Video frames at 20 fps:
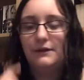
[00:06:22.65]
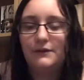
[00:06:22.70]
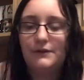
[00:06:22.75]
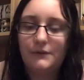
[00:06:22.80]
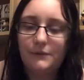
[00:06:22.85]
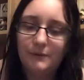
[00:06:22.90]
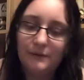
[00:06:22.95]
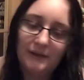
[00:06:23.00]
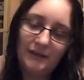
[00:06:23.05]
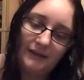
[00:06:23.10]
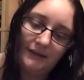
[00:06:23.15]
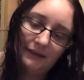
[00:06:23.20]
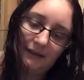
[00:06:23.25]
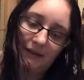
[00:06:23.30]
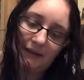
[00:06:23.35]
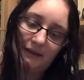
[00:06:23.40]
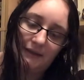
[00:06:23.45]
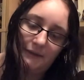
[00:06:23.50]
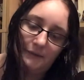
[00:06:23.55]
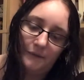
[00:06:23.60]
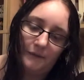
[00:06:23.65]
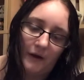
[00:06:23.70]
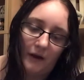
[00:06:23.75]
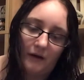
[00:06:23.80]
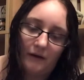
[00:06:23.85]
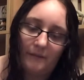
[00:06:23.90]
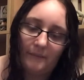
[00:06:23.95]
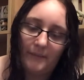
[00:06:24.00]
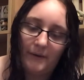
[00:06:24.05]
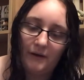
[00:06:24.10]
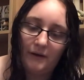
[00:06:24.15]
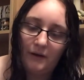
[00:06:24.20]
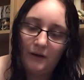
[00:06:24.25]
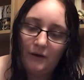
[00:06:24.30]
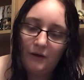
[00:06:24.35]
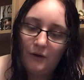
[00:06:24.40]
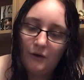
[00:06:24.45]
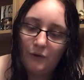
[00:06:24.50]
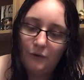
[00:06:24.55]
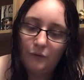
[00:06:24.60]
So this is from
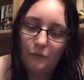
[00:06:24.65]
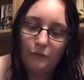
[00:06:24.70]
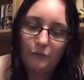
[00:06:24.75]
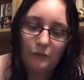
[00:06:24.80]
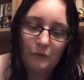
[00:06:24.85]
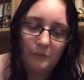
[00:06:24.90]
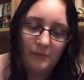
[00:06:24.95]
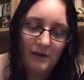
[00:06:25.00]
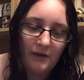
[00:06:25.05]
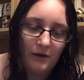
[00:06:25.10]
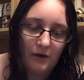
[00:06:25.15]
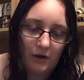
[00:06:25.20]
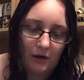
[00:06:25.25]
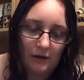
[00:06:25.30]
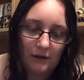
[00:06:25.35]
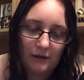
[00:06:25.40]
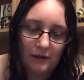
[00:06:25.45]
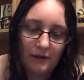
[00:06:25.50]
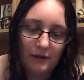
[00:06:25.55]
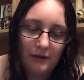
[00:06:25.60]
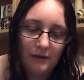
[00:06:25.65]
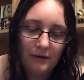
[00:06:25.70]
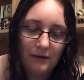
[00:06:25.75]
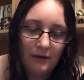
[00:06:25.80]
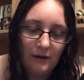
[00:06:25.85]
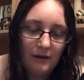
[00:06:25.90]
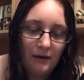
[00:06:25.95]
Ruby Carter.